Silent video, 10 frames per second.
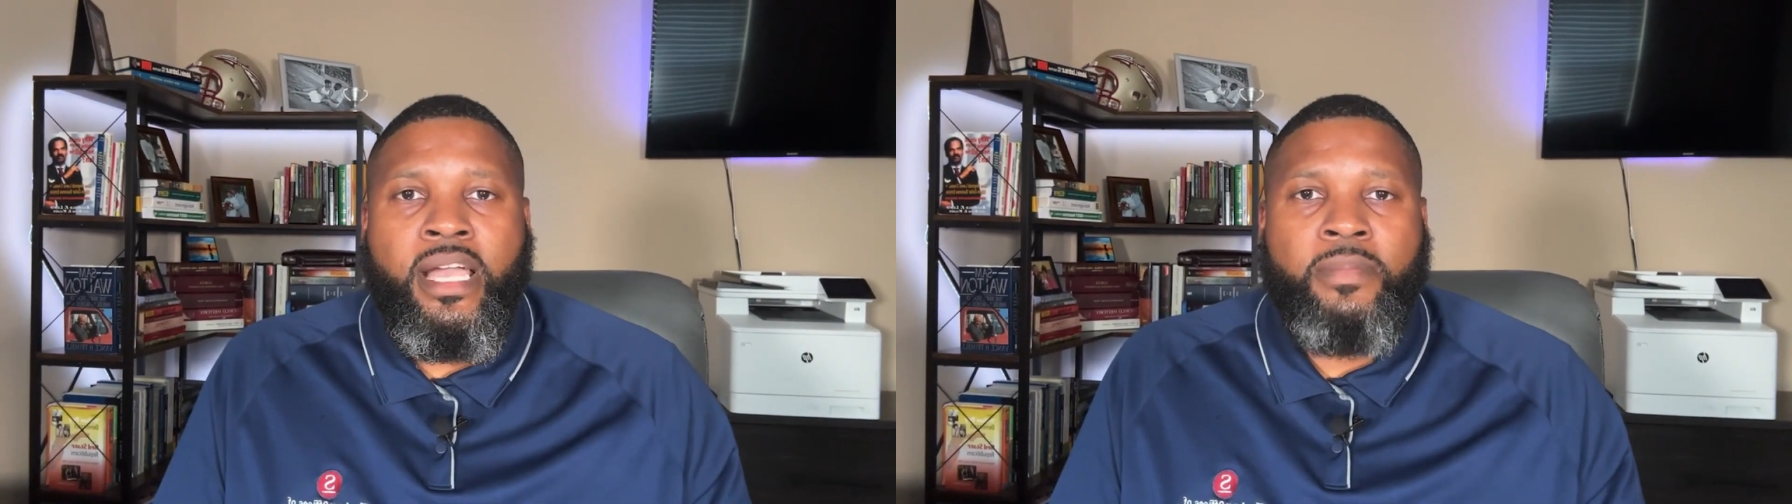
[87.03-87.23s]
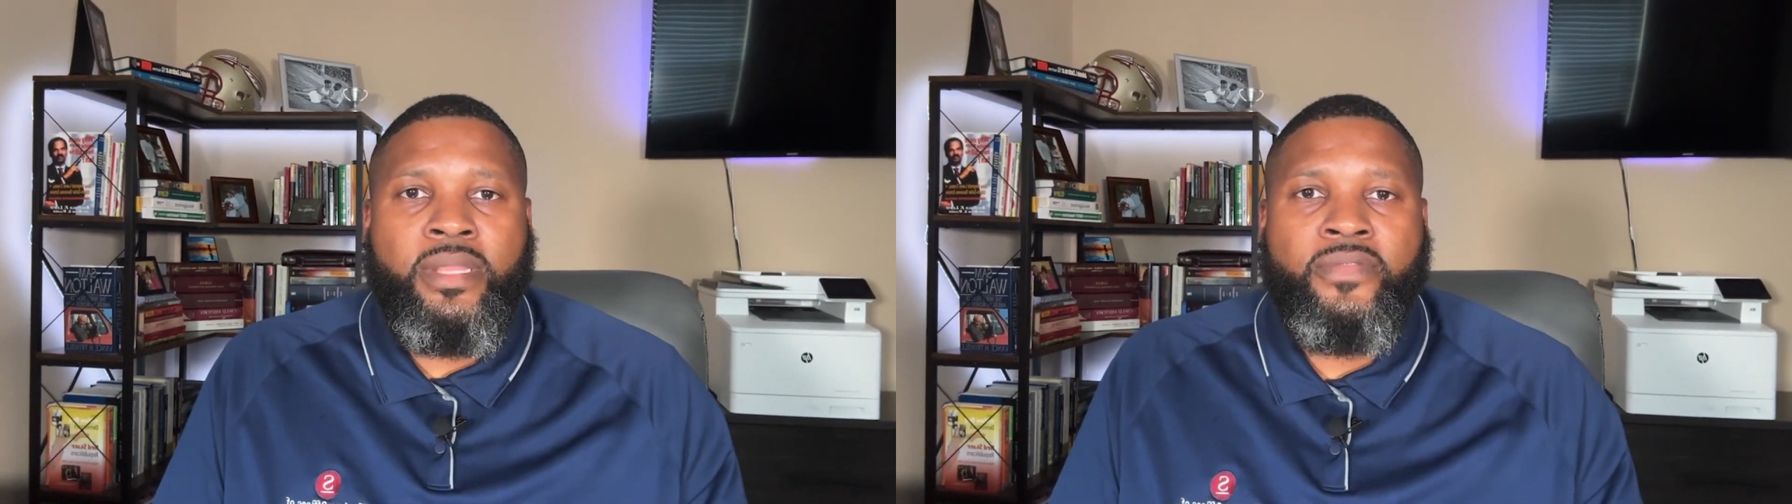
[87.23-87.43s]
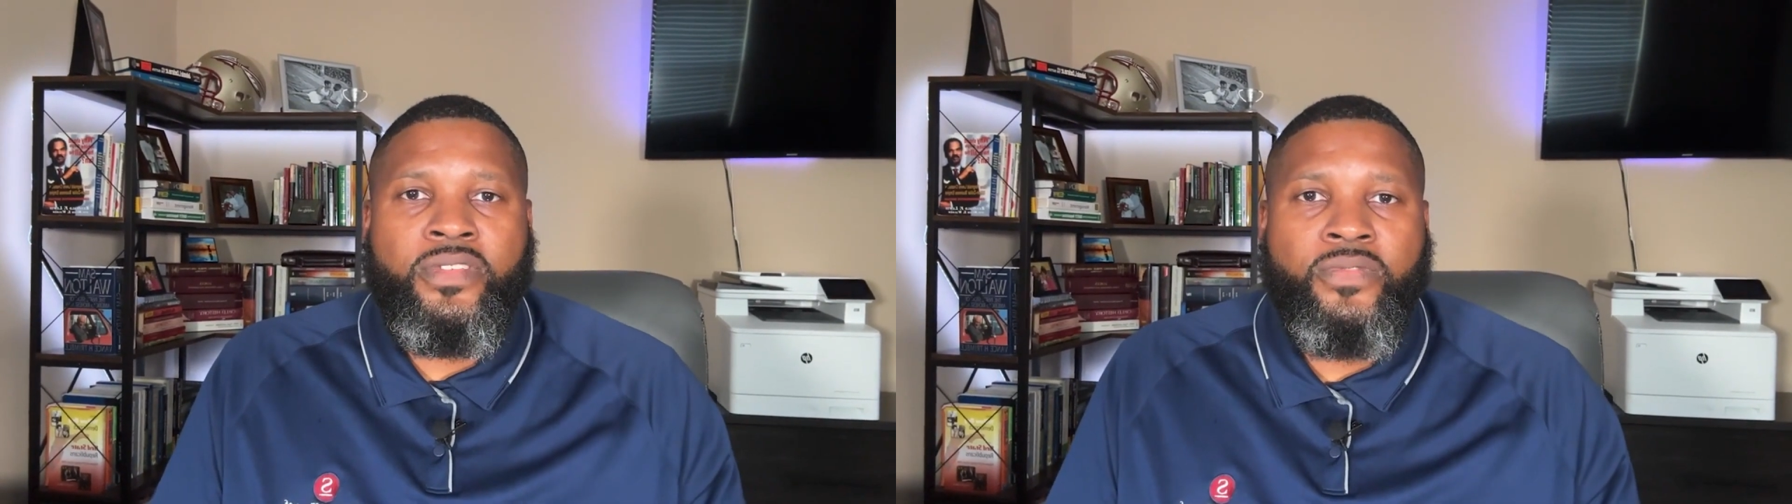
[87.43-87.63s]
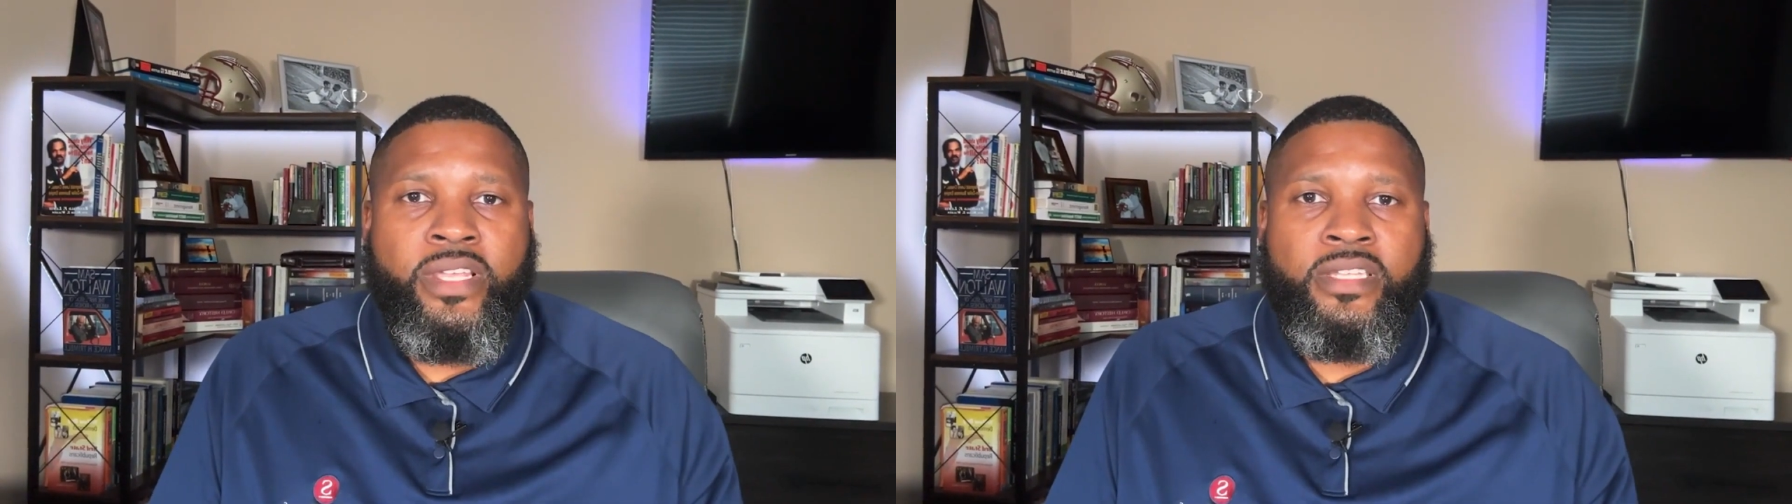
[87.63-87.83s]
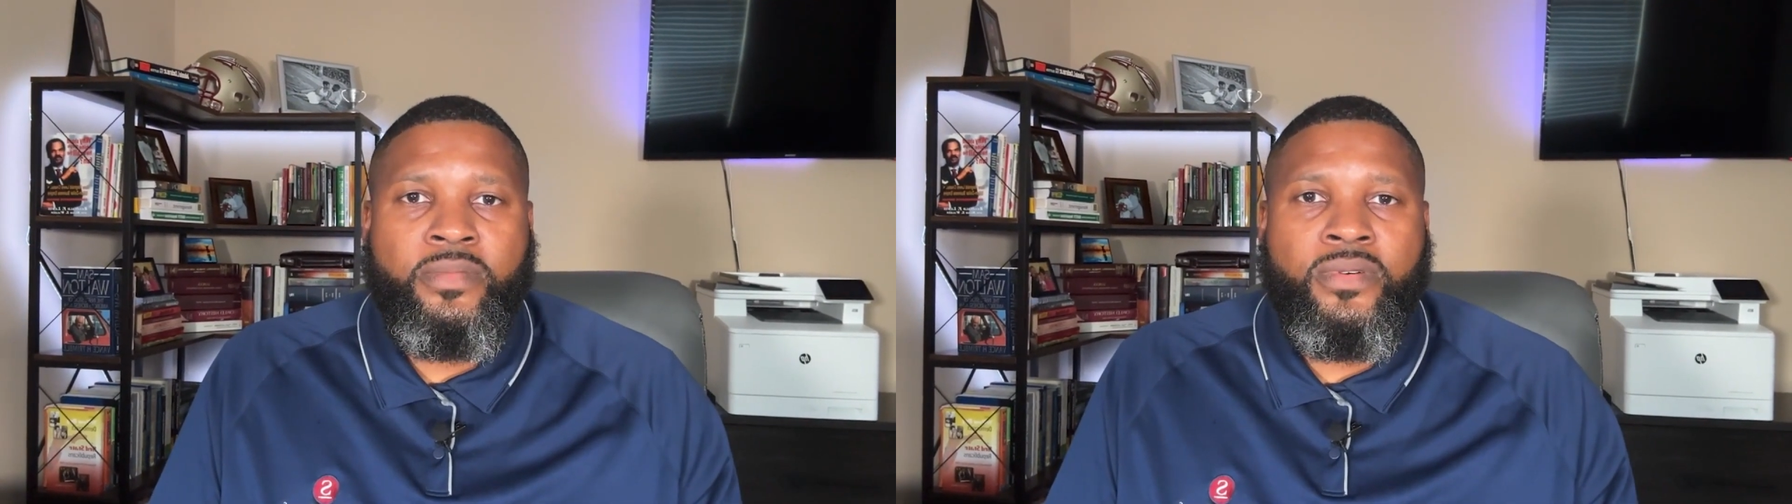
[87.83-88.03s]
I believe it's
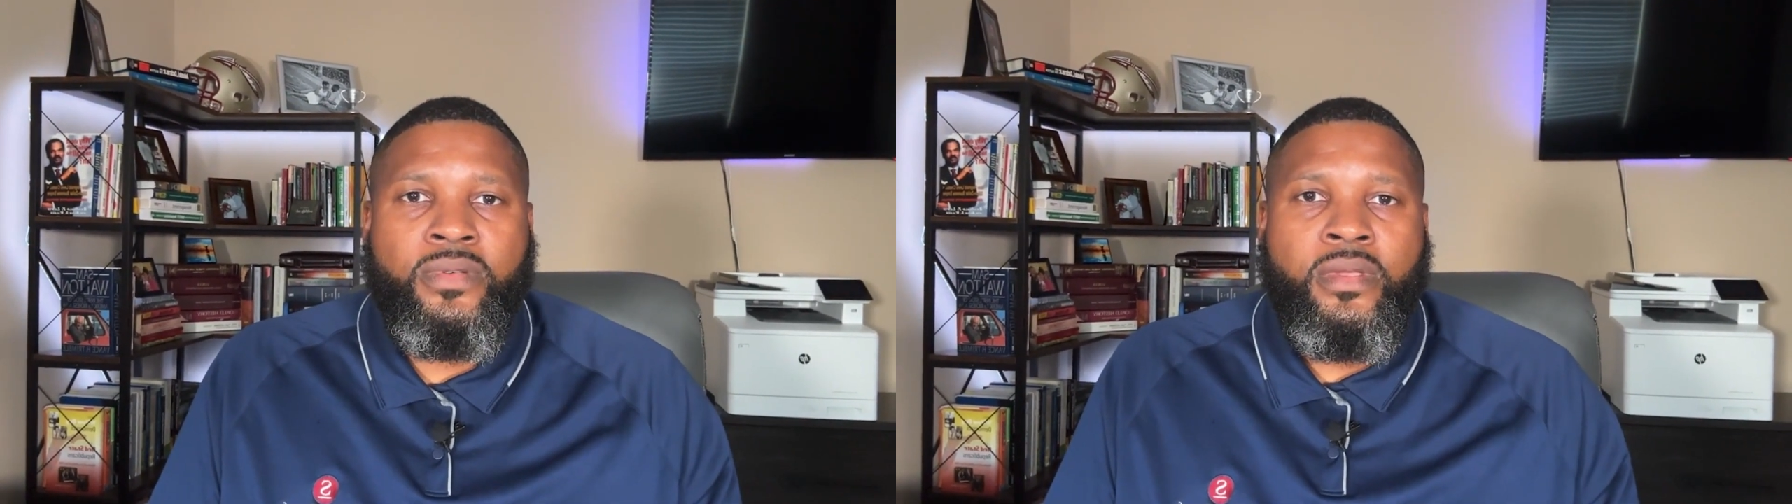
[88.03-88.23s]
reasonable.